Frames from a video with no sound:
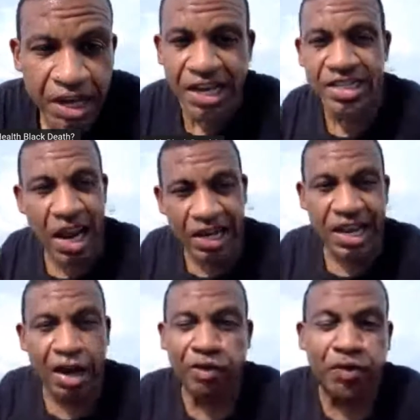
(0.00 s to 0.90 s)
It's not
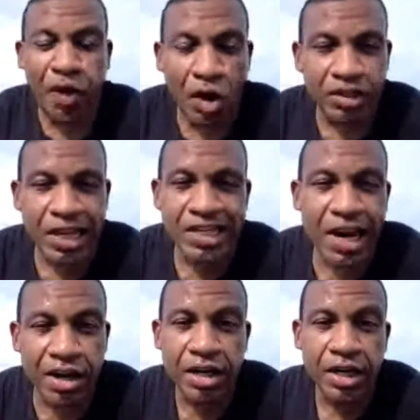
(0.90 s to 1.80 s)
their fault that
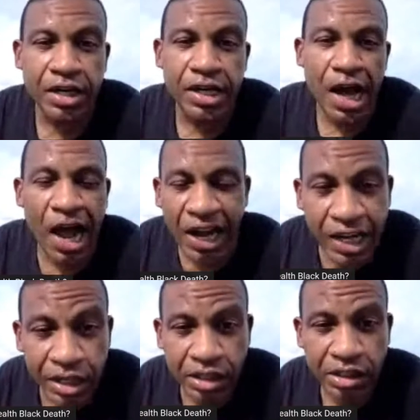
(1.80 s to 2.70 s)
they're
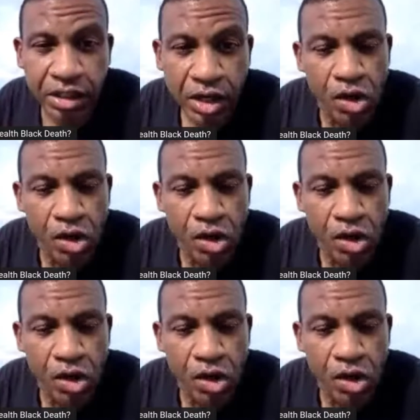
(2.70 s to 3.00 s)
hyenas.